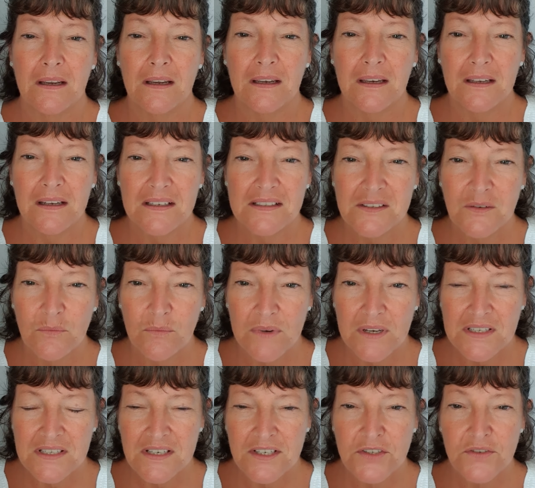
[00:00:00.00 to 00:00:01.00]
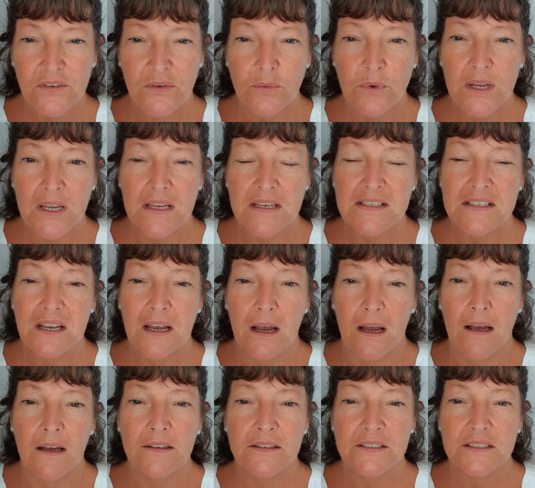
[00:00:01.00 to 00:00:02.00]
It is a message from His
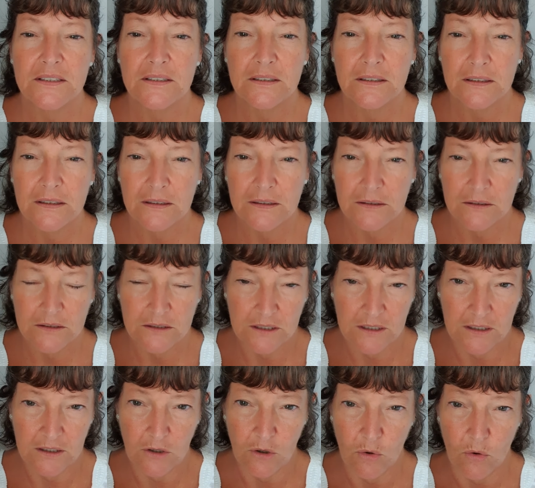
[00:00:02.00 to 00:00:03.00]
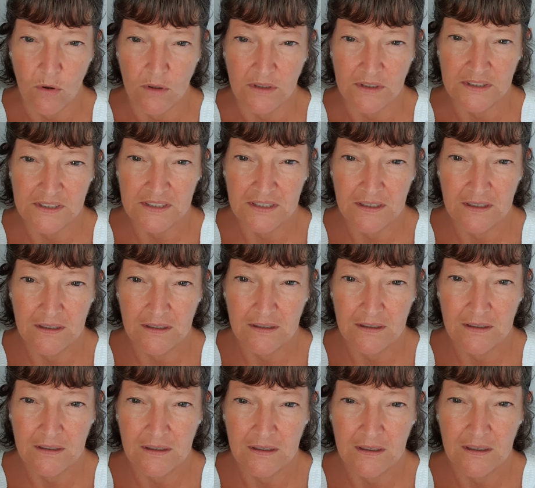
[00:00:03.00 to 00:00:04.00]
heart to yours.
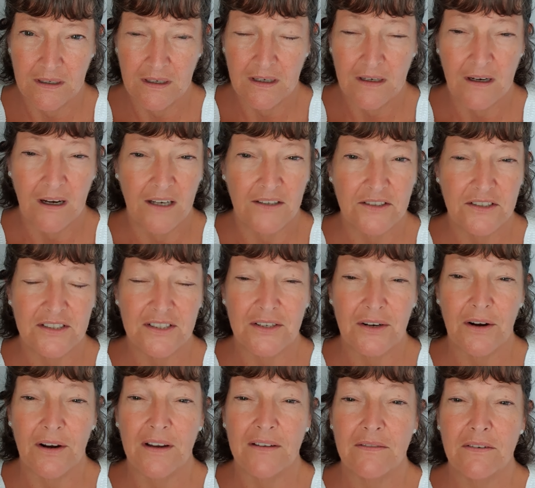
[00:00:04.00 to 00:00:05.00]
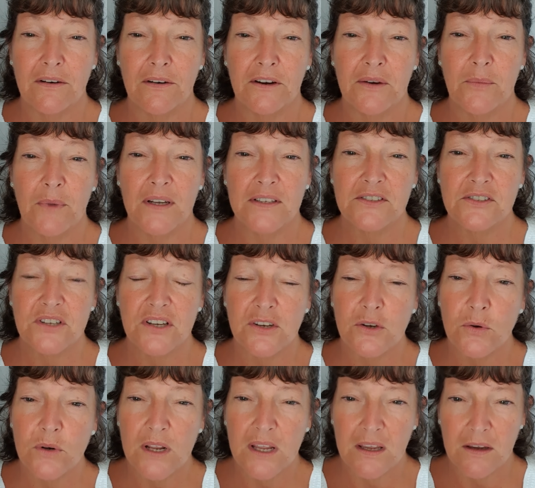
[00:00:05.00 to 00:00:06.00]
I desire very much that
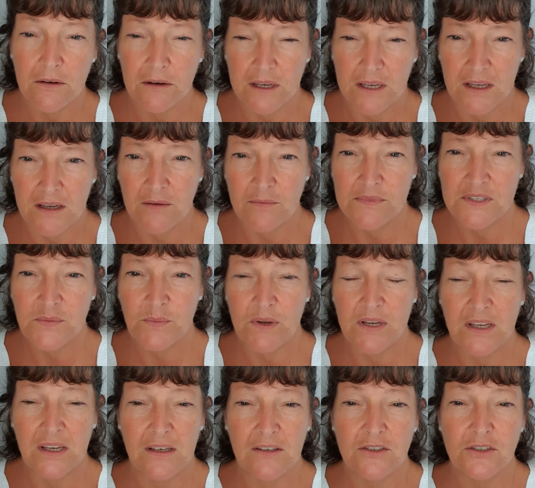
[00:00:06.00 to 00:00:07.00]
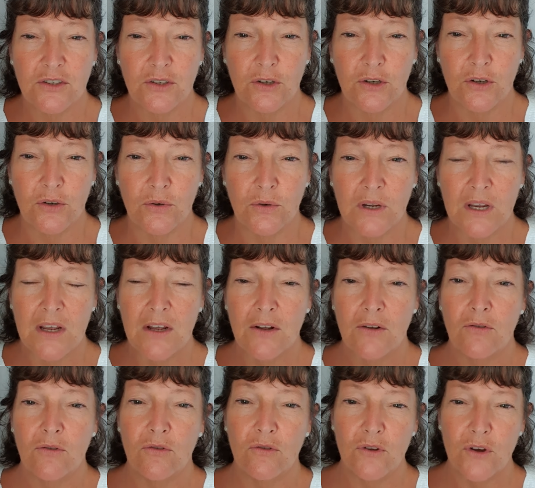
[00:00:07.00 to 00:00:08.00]
you would hear Him speaking to you.
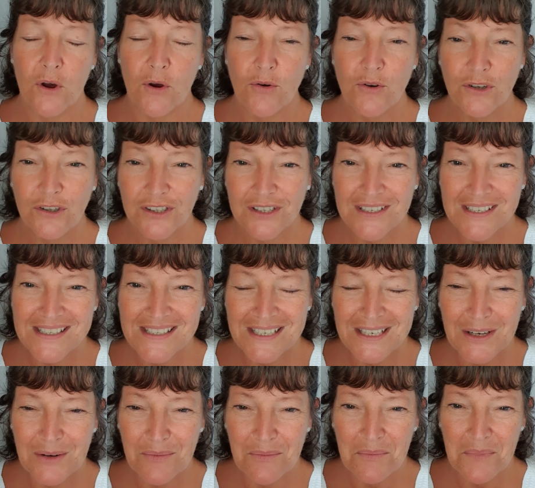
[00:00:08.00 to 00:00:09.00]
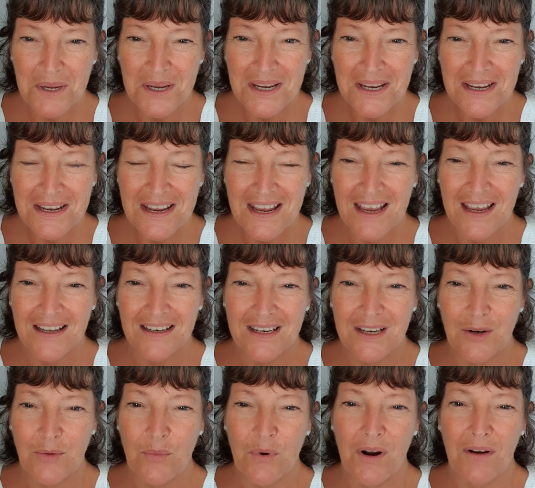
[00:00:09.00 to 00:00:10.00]
Though you can see me and
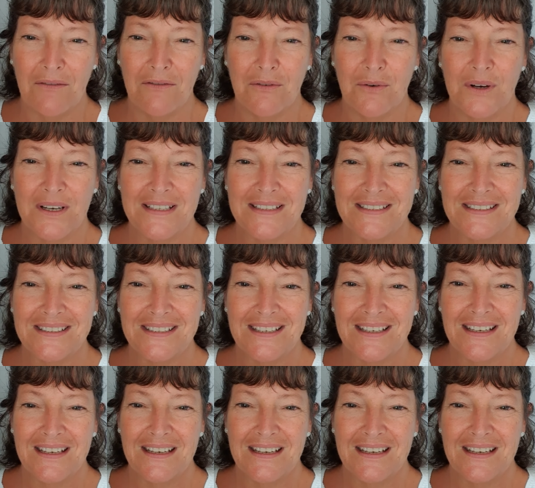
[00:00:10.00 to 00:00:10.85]
hear my voice,